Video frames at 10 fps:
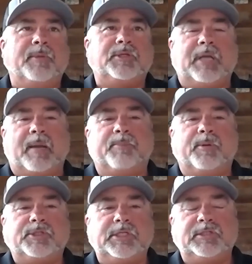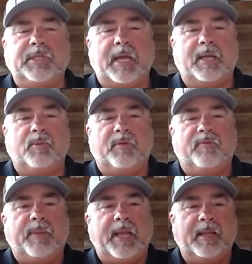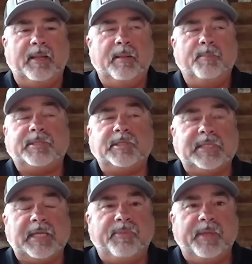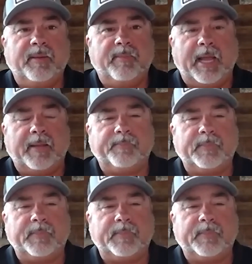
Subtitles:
a shopper. She's not. We've met, but it's the same thing about